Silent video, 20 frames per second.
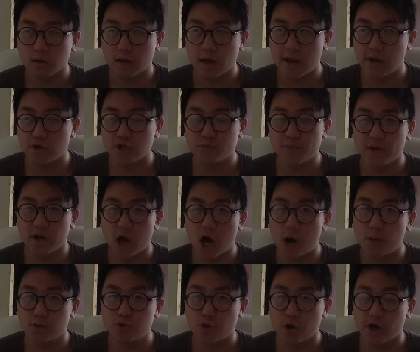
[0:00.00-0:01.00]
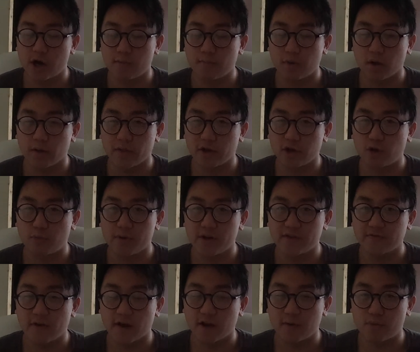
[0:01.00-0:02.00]
and it'll just be an arbitrary number and nobody's
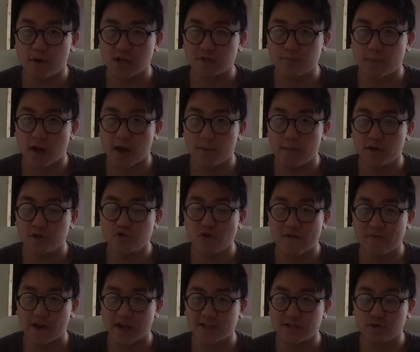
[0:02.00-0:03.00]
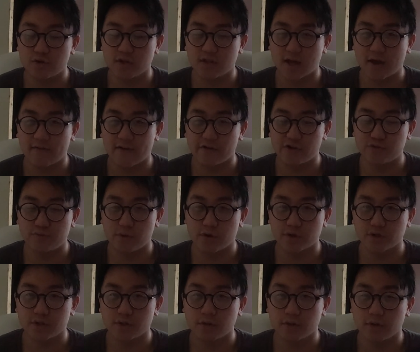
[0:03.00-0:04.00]
fucking impressed by it because you haven't executed that 100
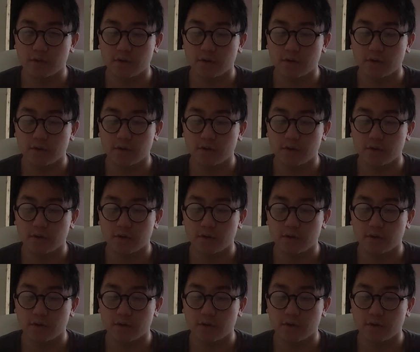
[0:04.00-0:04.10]
books.